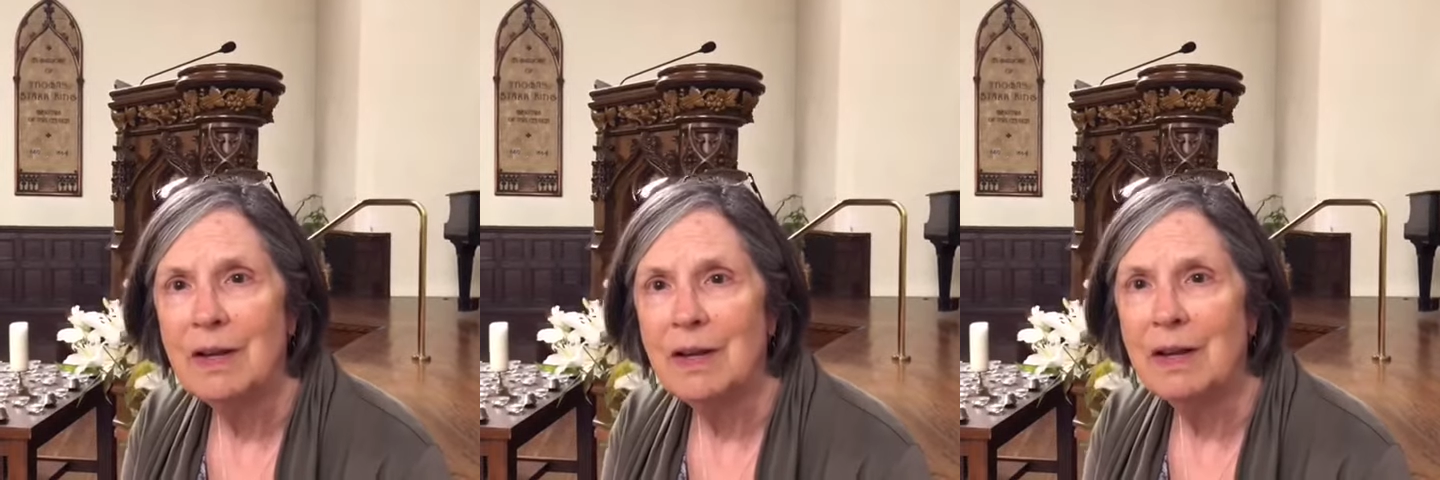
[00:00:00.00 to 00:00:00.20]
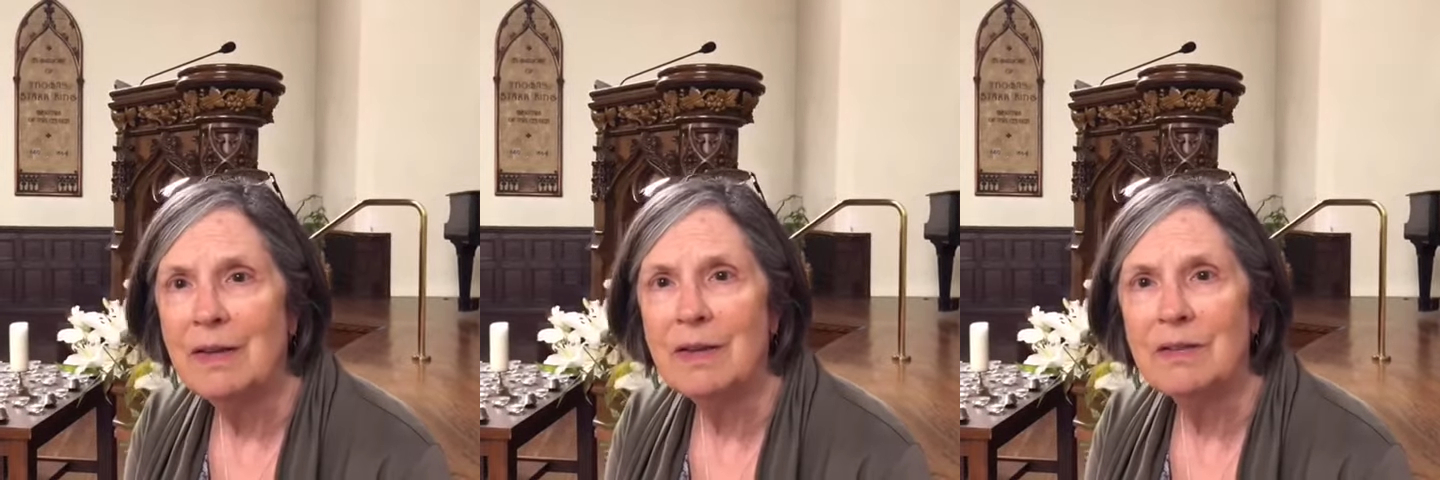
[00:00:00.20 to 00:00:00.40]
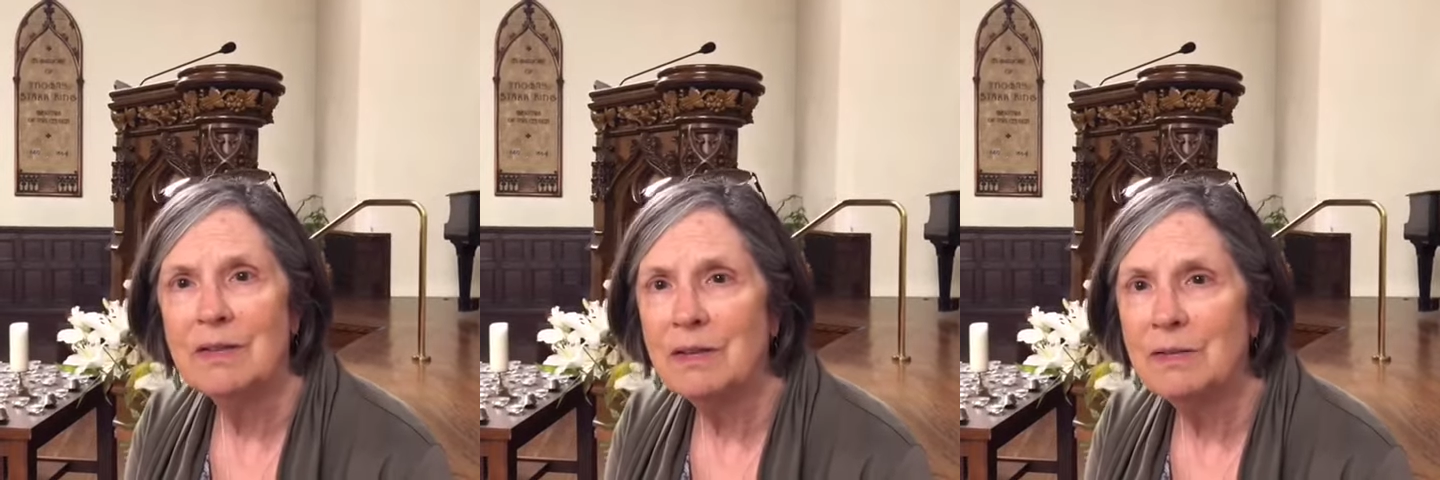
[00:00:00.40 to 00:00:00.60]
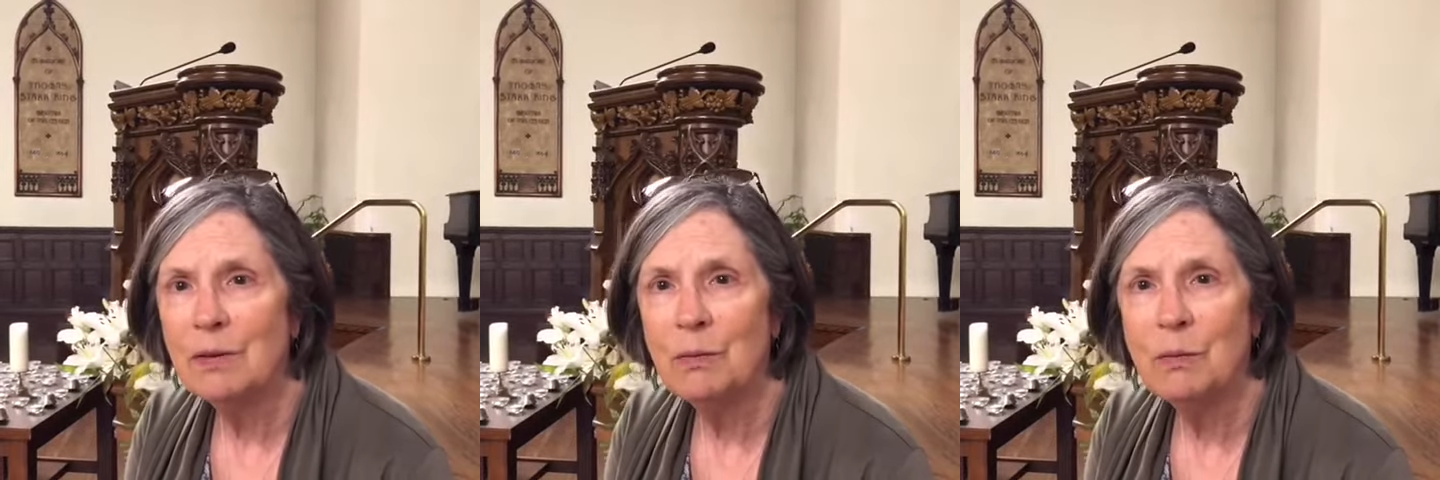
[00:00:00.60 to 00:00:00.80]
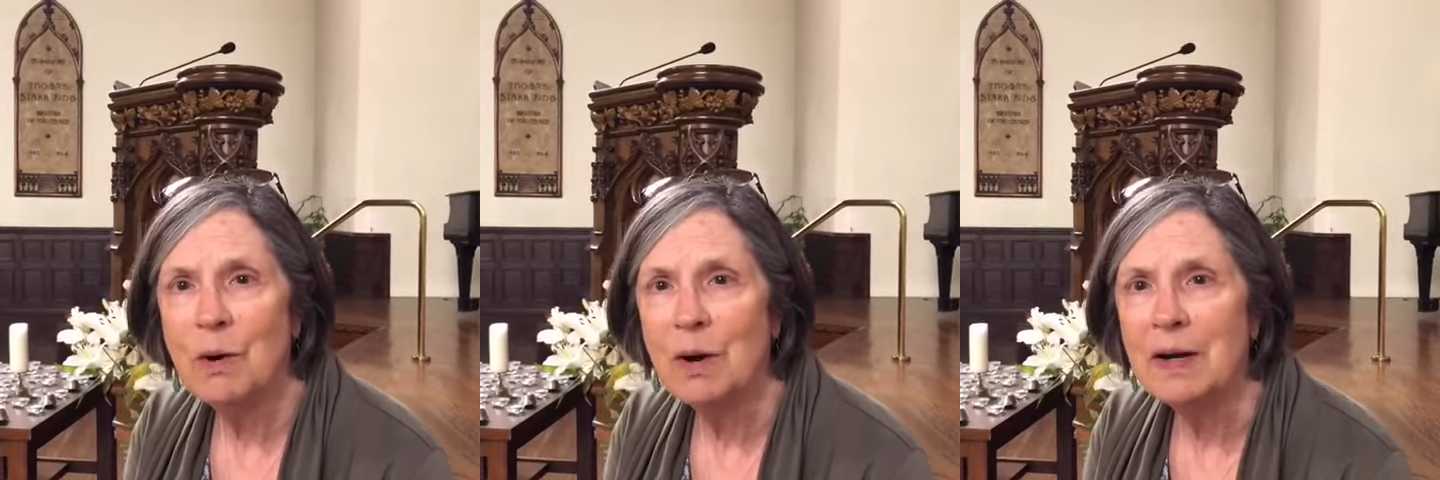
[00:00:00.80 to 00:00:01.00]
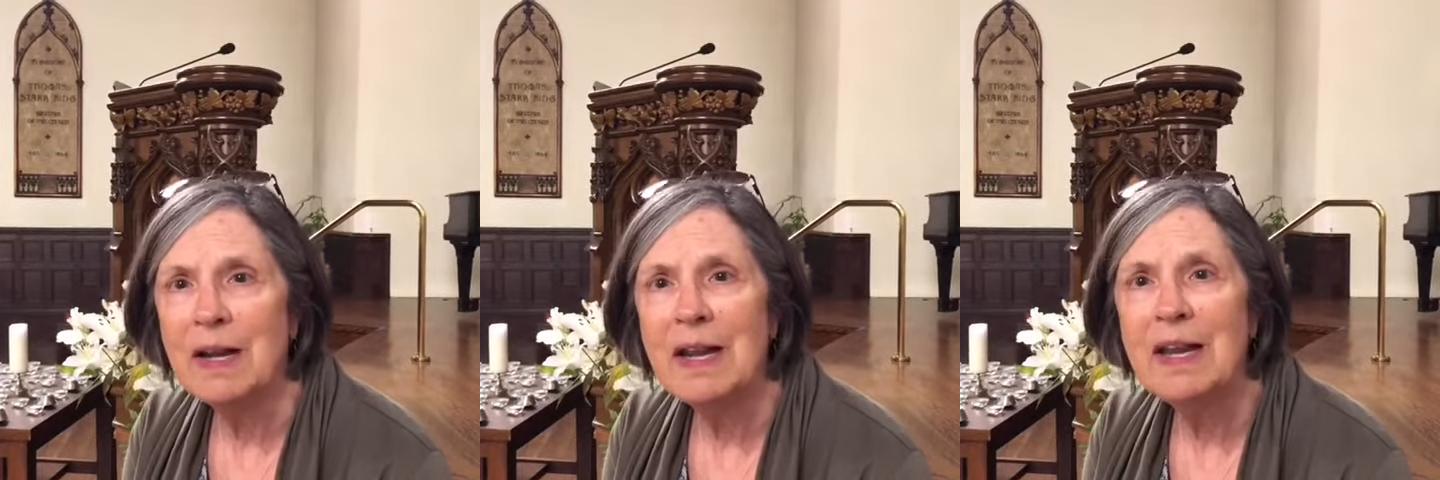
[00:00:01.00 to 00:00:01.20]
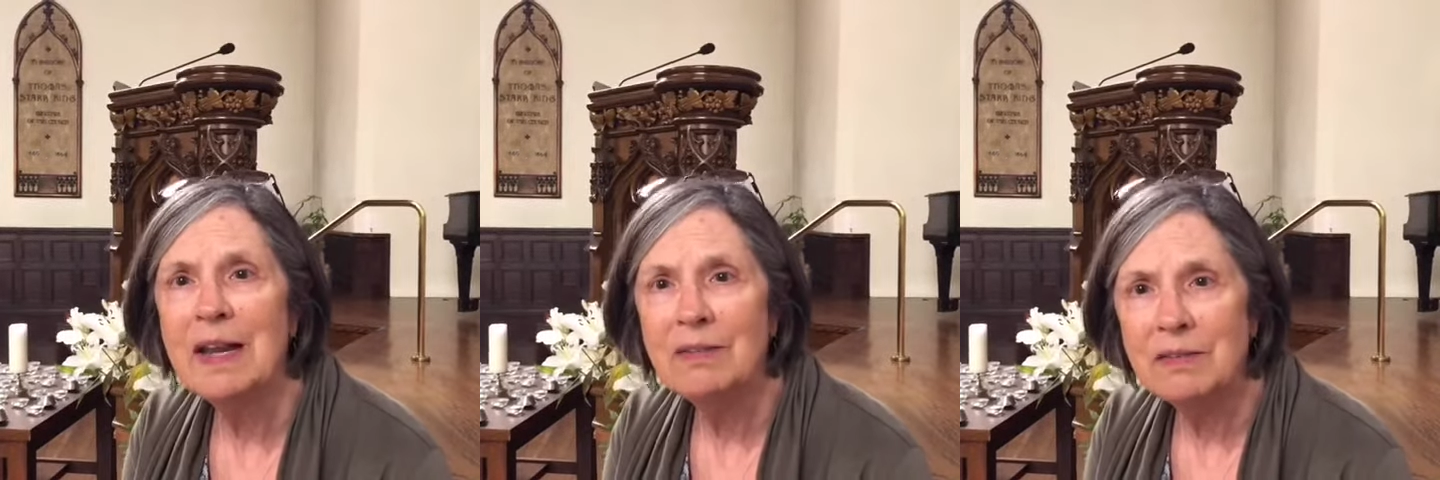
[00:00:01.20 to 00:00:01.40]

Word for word: in the Civil War, and he